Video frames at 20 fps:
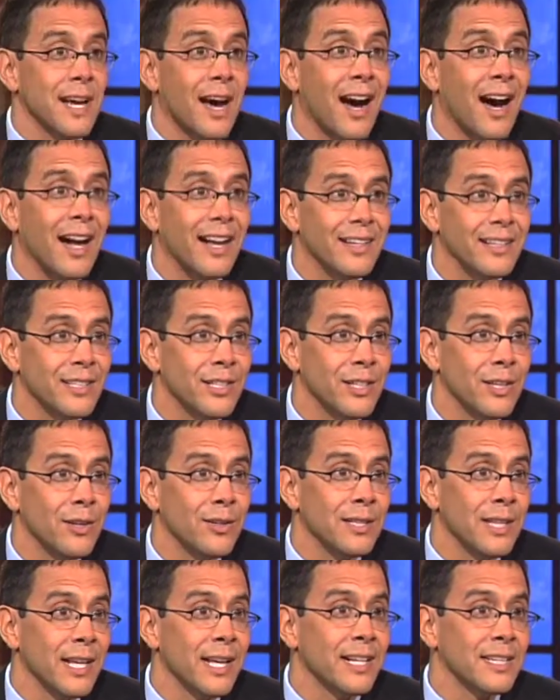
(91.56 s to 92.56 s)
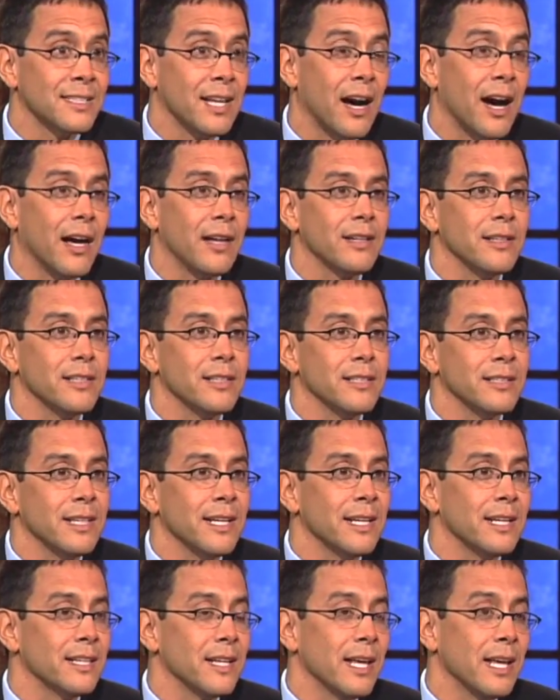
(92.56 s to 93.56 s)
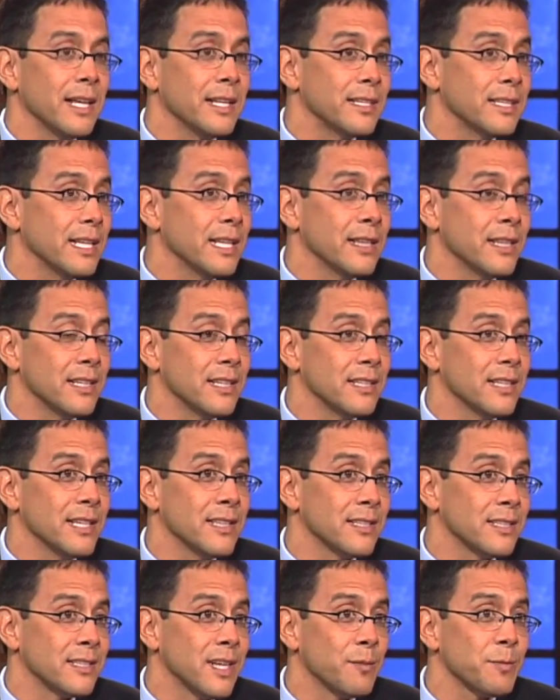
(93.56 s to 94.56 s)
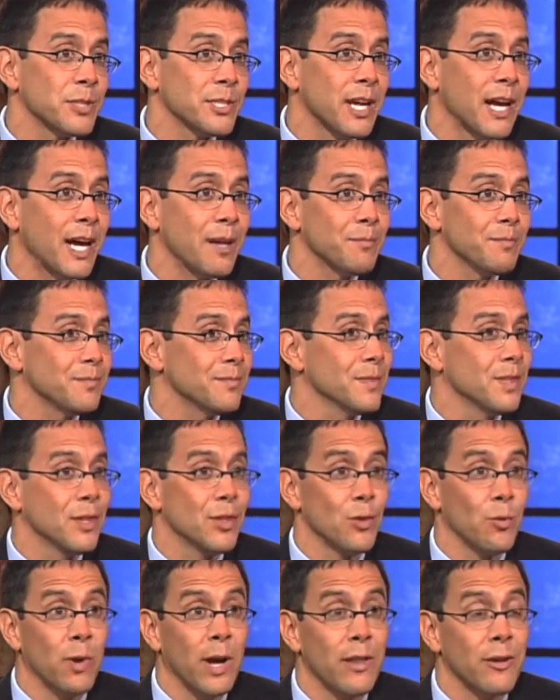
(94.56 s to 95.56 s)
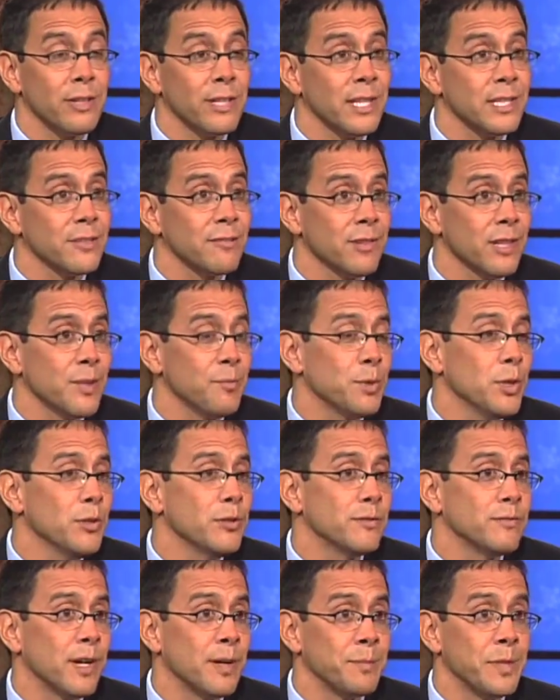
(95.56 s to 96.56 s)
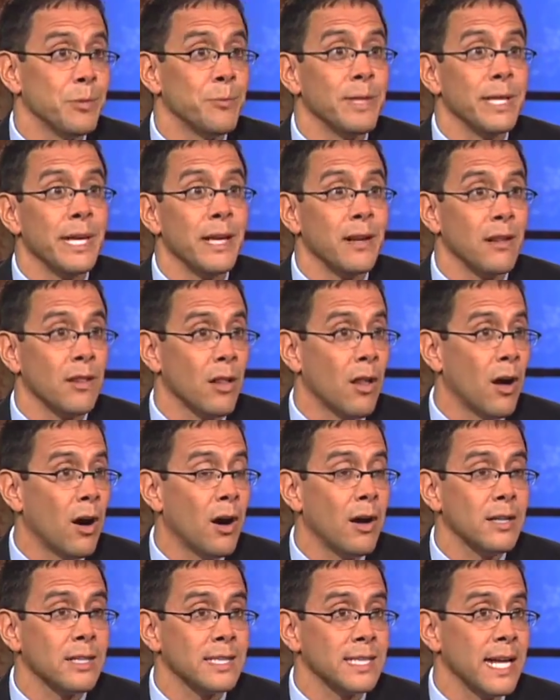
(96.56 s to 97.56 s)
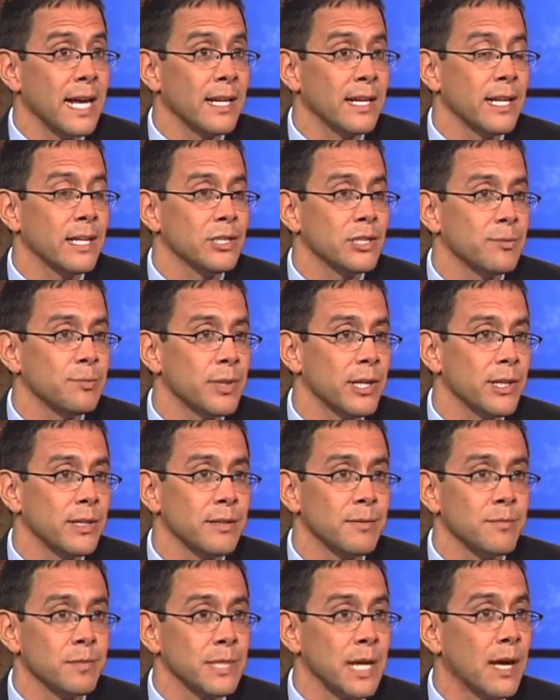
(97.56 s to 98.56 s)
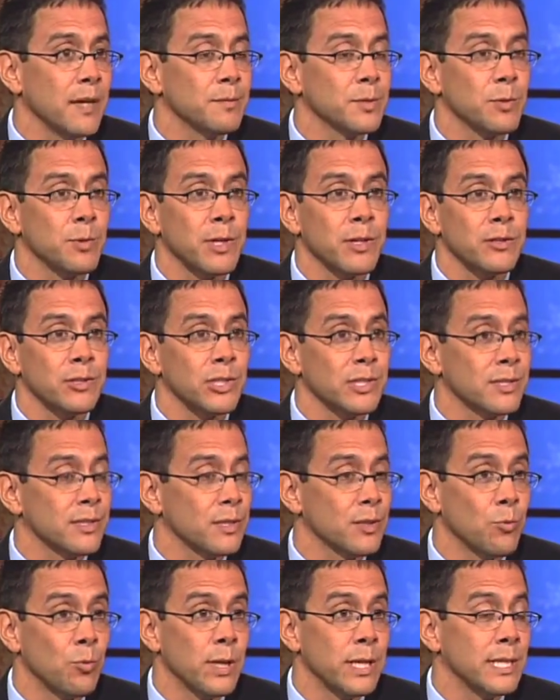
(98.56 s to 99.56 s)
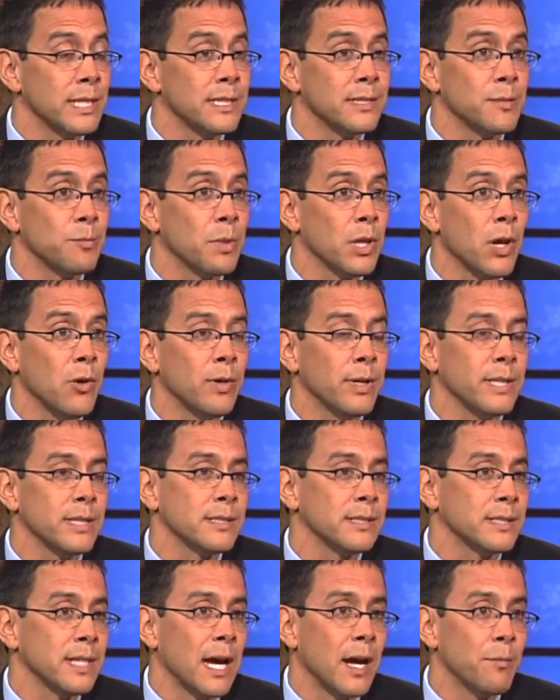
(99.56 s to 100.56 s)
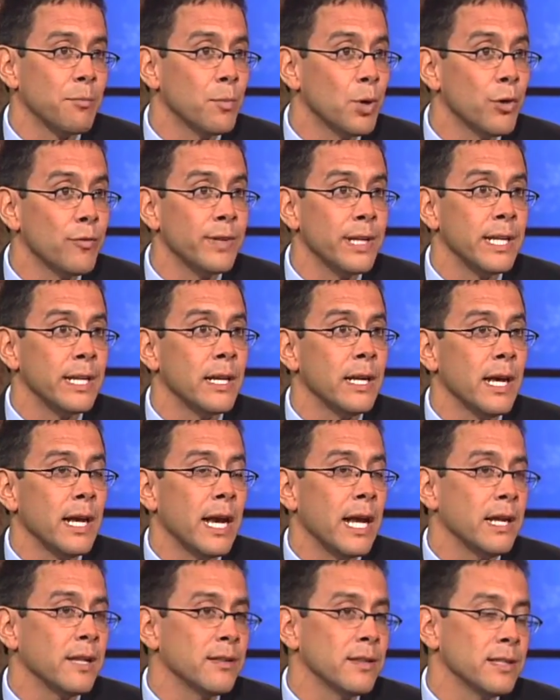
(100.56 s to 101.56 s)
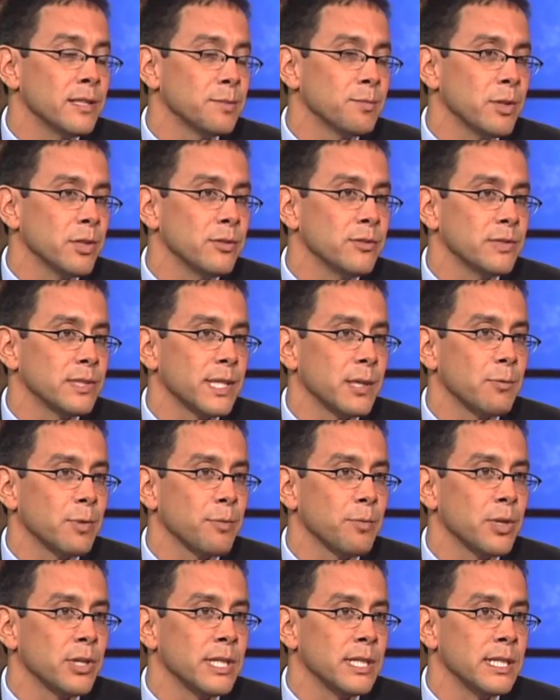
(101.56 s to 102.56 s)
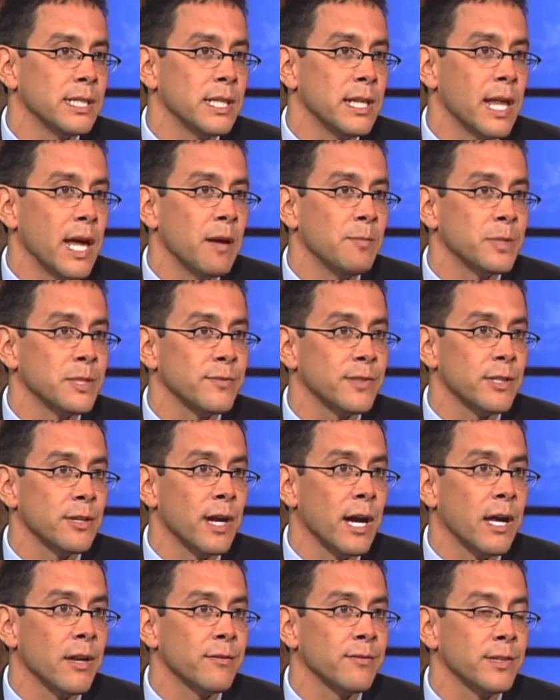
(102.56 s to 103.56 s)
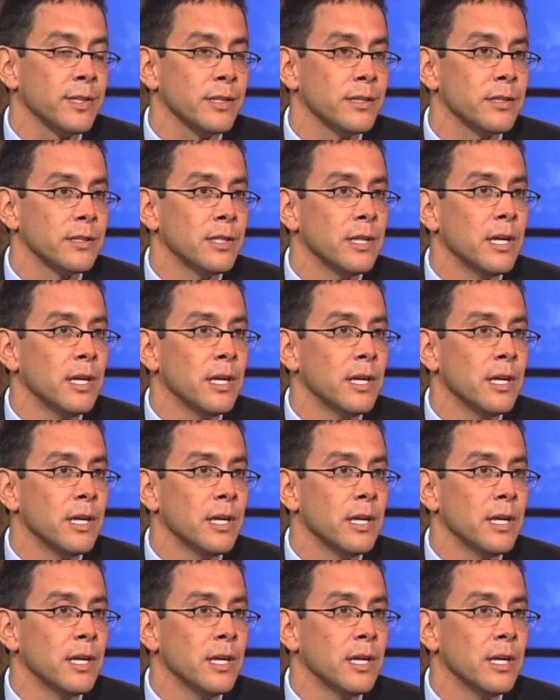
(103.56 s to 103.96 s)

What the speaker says: hot. You know, Atlanta's hot, and in the summertime, the weather doesn't really move. I mean, we get a long stagnation period, times where just the wind isn't blowing. It's not moving any of these pollutants that we're putting into the atmosphere out of here.